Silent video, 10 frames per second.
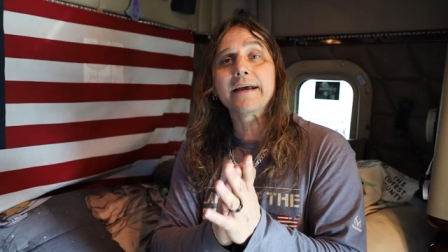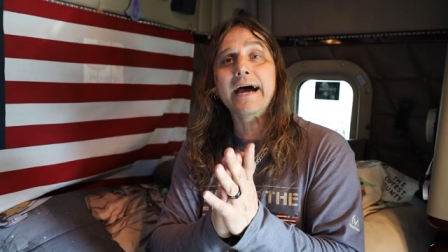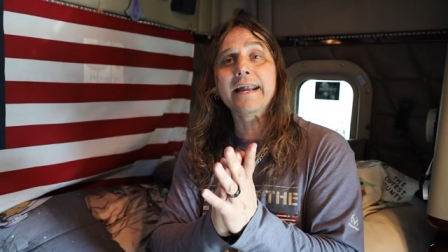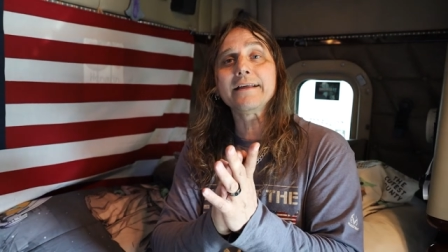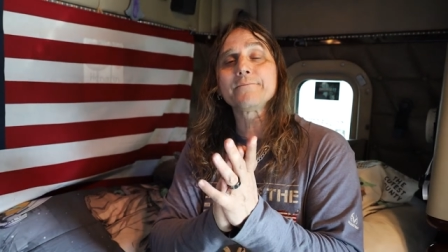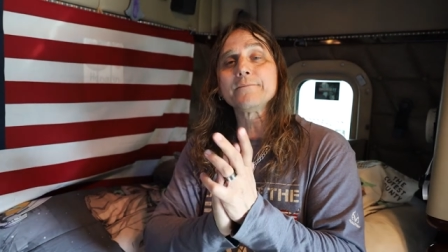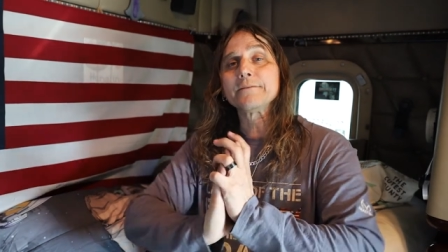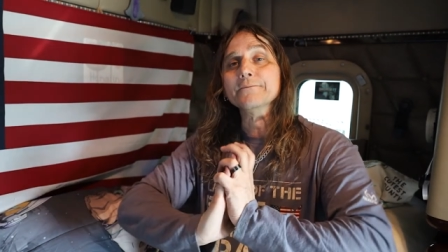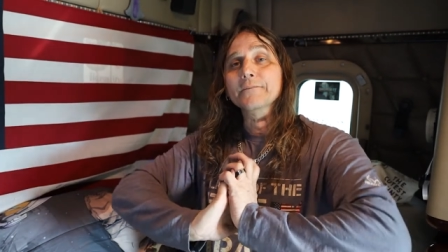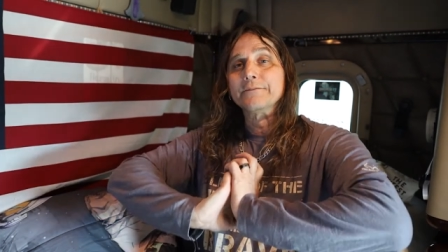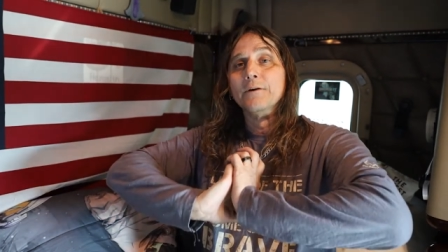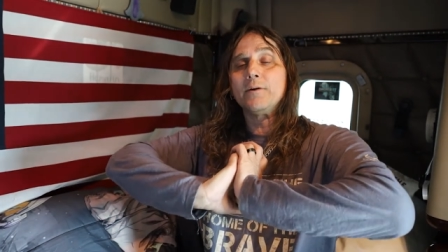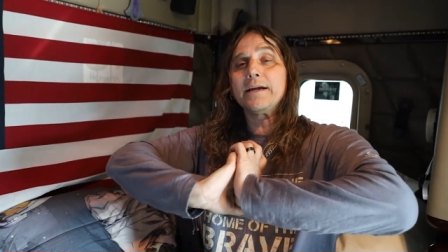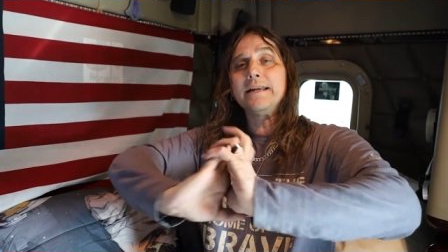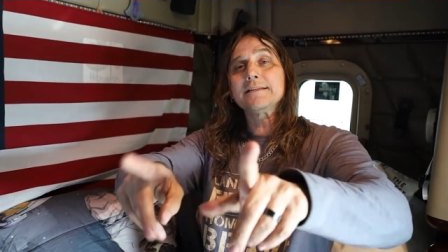I got it.
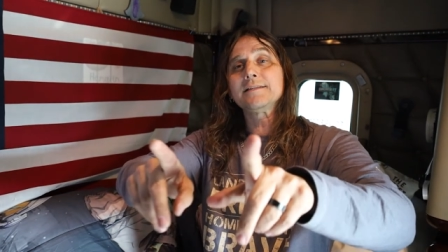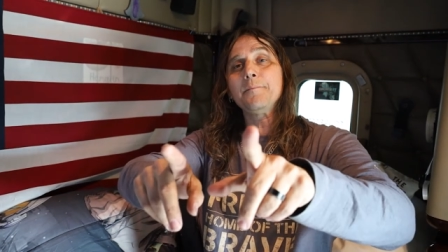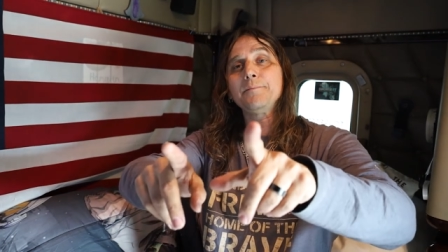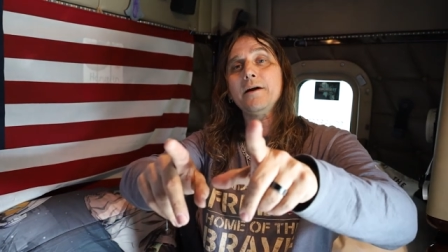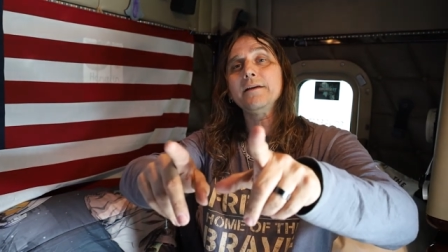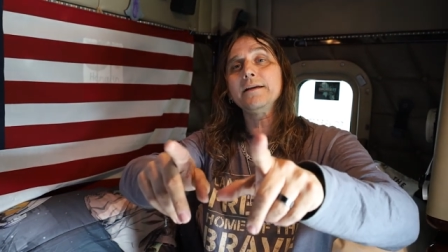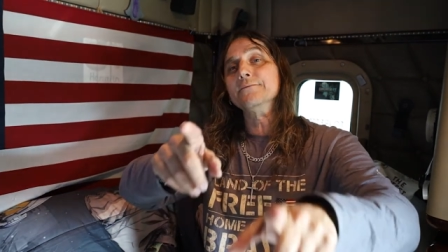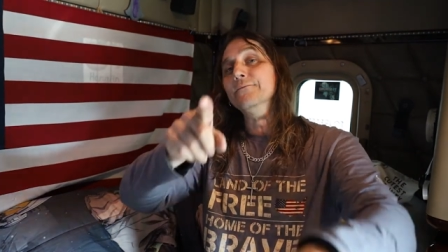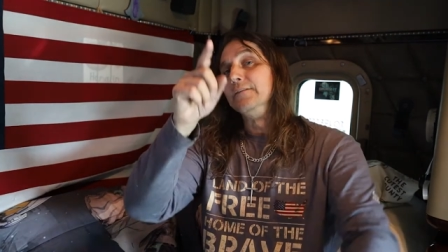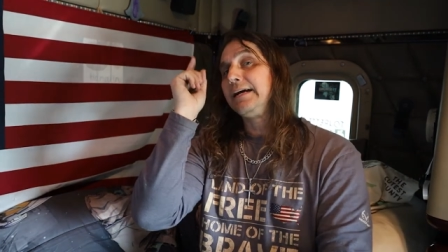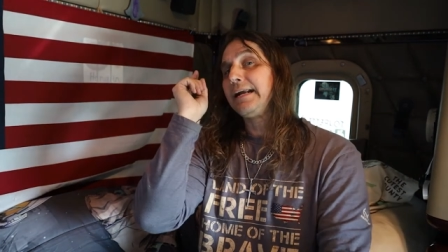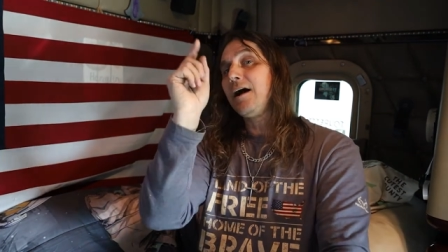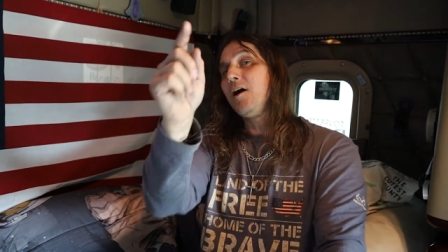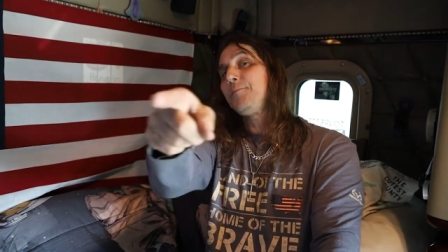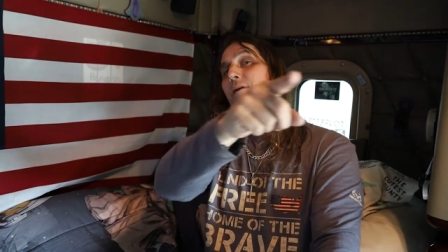We'll get this uploaded, and
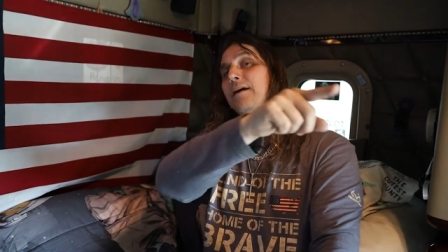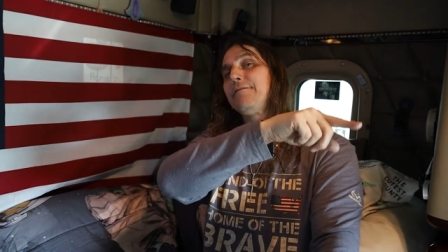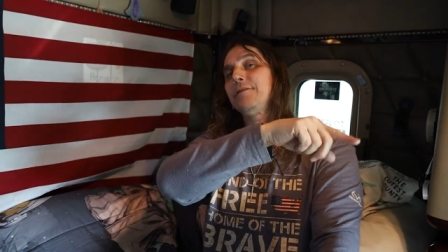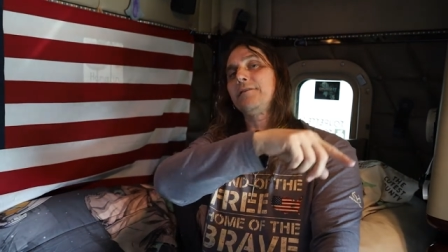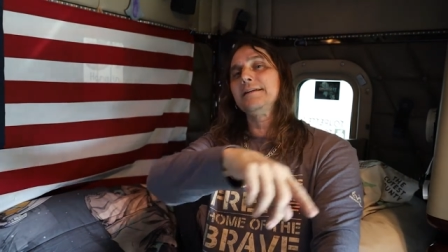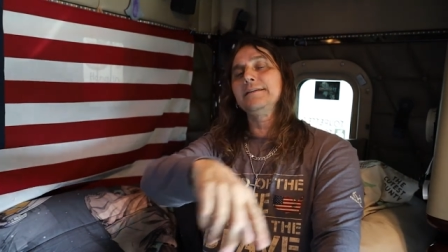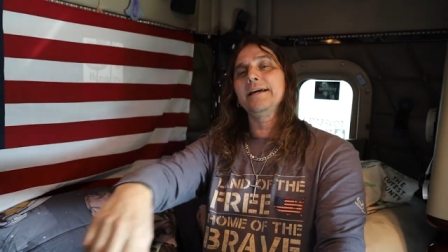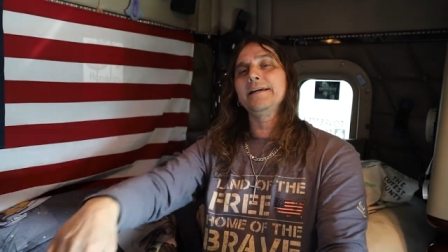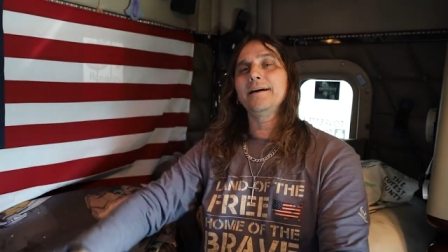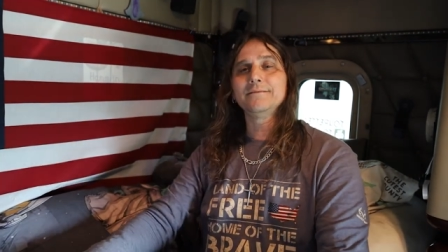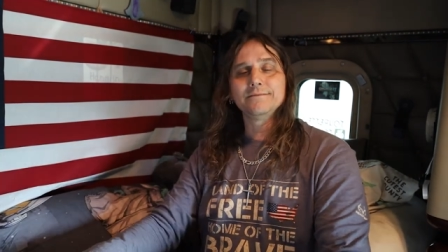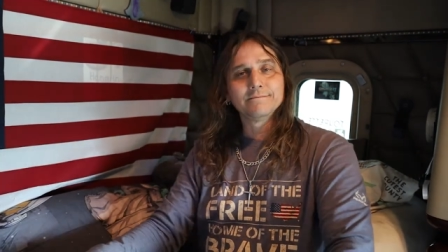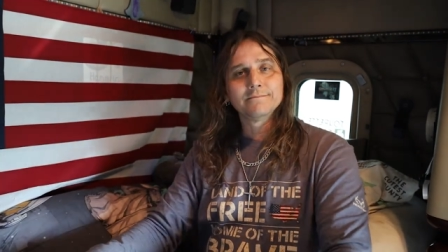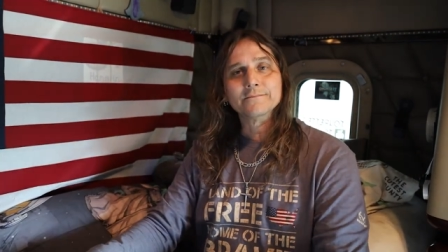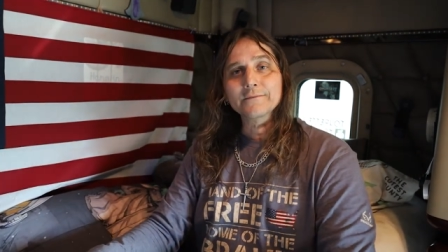I hope y'all have a great day, y'all.
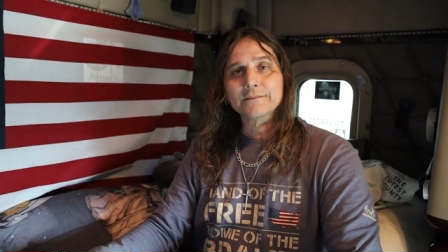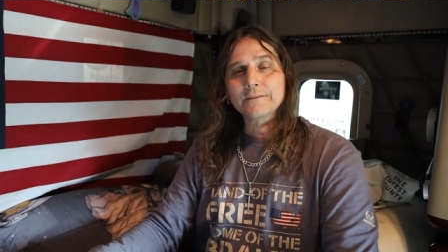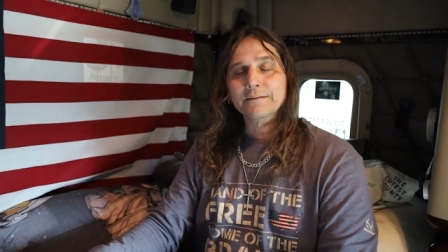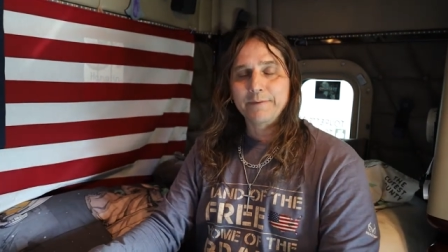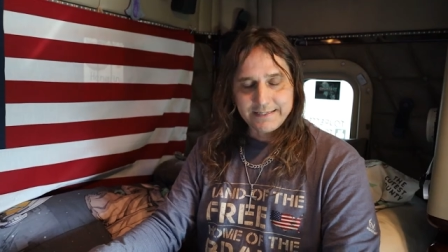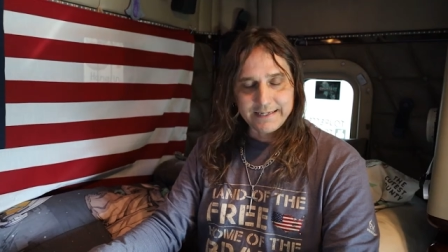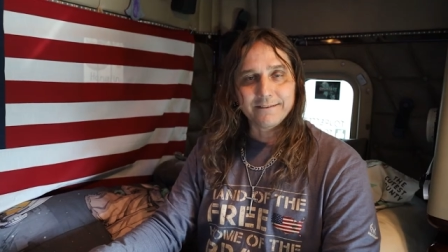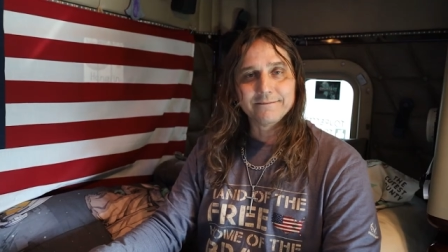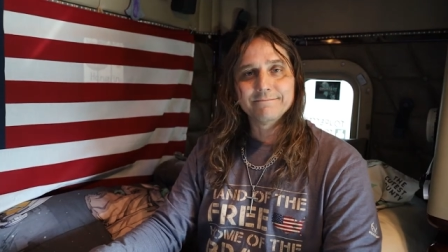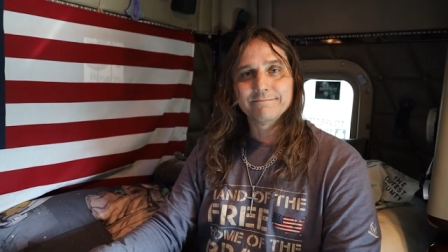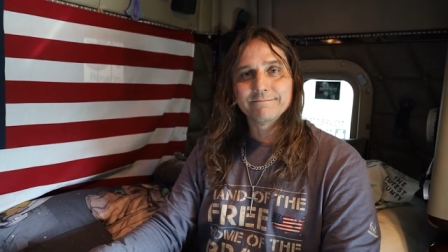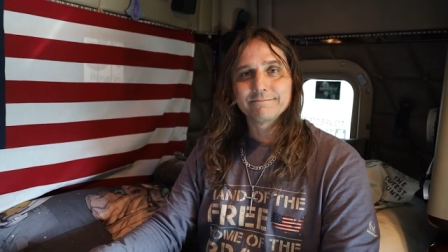Peace out.